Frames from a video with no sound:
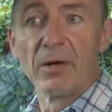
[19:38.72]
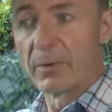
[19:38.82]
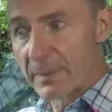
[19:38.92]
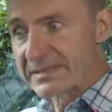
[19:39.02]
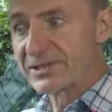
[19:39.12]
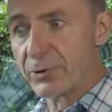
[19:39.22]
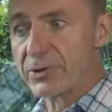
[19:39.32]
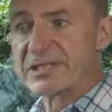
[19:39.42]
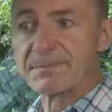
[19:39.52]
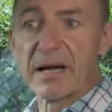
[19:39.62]
What about
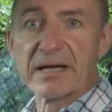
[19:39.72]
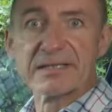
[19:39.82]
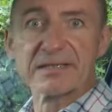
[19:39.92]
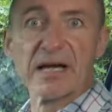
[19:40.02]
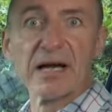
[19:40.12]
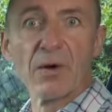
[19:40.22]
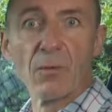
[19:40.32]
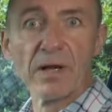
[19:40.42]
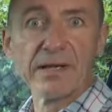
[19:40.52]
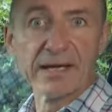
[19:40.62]
storage space? Uh,
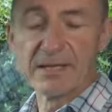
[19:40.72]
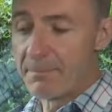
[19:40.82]
well, you get a